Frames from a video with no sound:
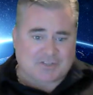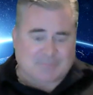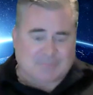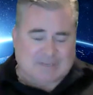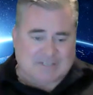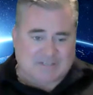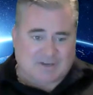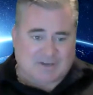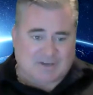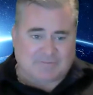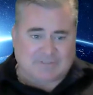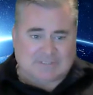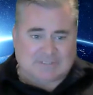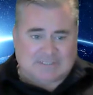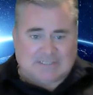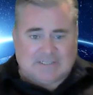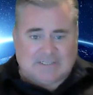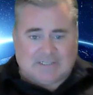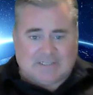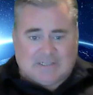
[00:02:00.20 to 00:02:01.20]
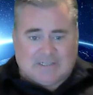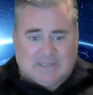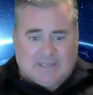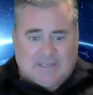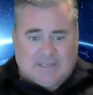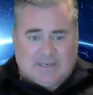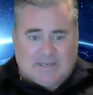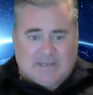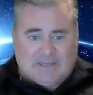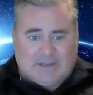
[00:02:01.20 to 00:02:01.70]
myself,
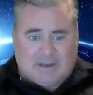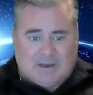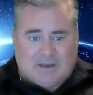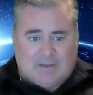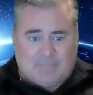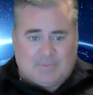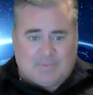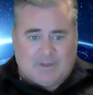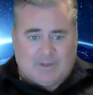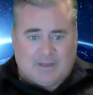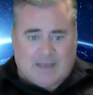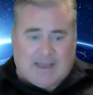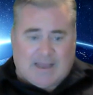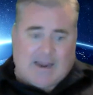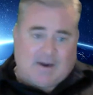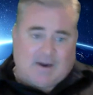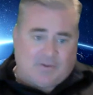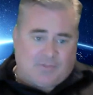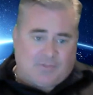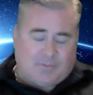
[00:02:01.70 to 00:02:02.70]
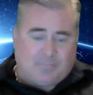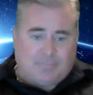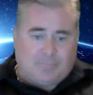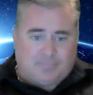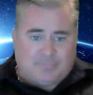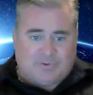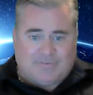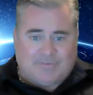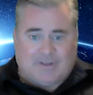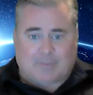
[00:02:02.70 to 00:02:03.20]
and I hired the
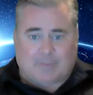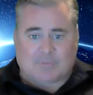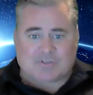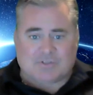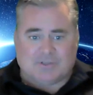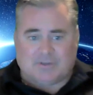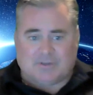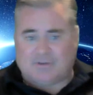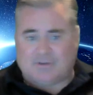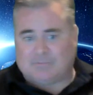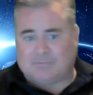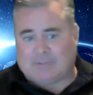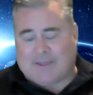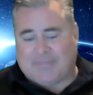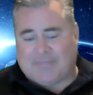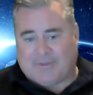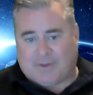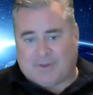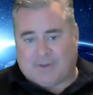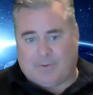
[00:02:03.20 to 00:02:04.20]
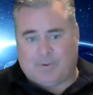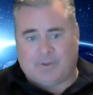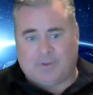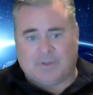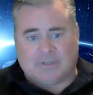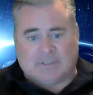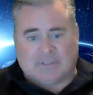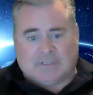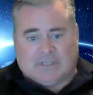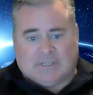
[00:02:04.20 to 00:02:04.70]
developers to write the code.
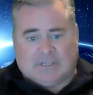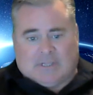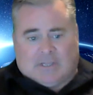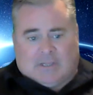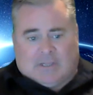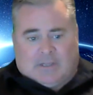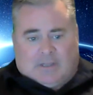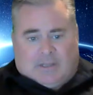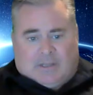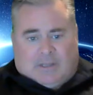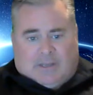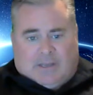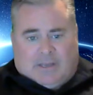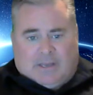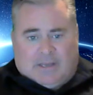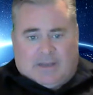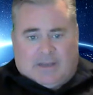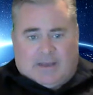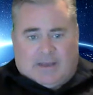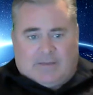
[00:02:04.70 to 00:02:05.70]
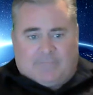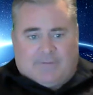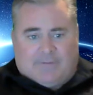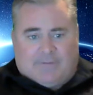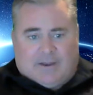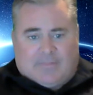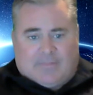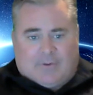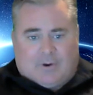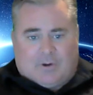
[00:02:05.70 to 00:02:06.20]
And I
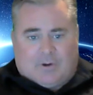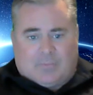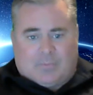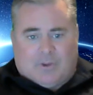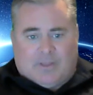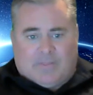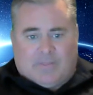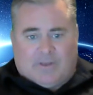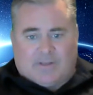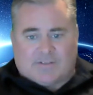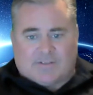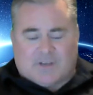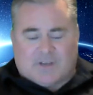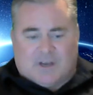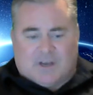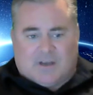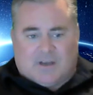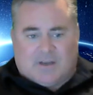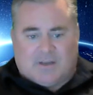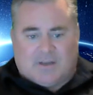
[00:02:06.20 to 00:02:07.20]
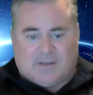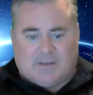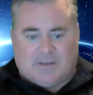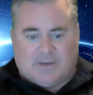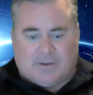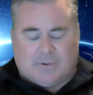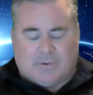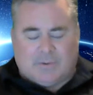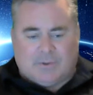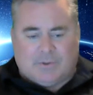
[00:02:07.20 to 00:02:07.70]
found out the hard way that it's
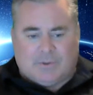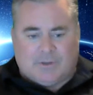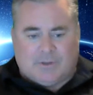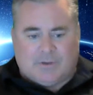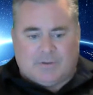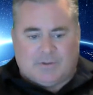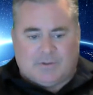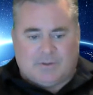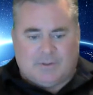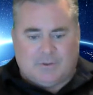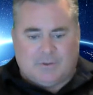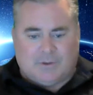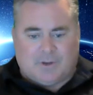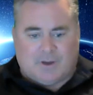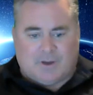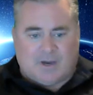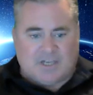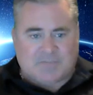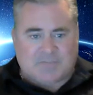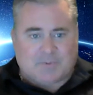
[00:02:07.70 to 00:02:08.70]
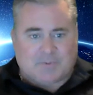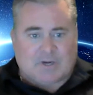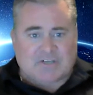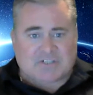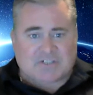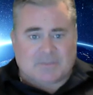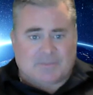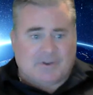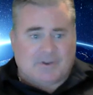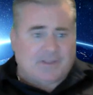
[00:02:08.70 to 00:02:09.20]
you can hodgepodge
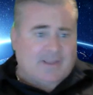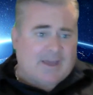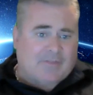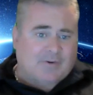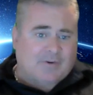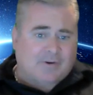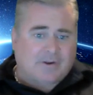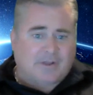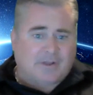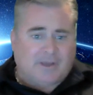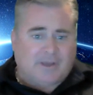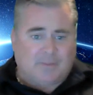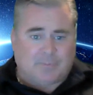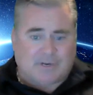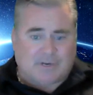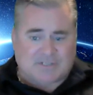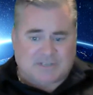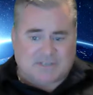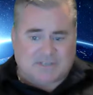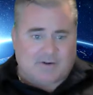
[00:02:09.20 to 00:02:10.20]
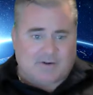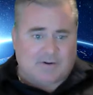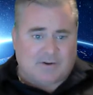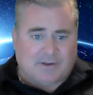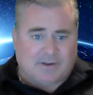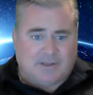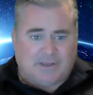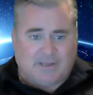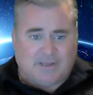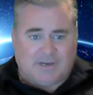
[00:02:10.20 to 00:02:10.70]
something together and press enter
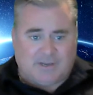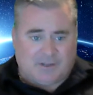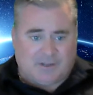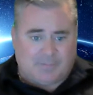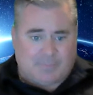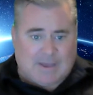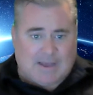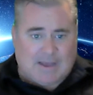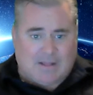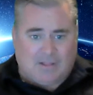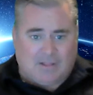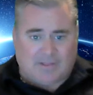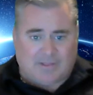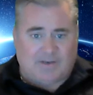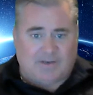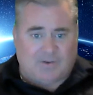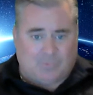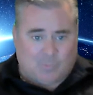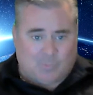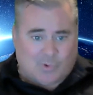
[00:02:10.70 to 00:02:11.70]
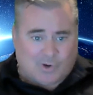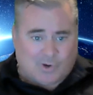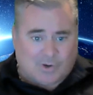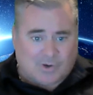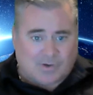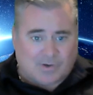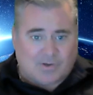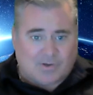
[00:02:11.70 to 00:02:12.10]
and get it to compile and get it to work,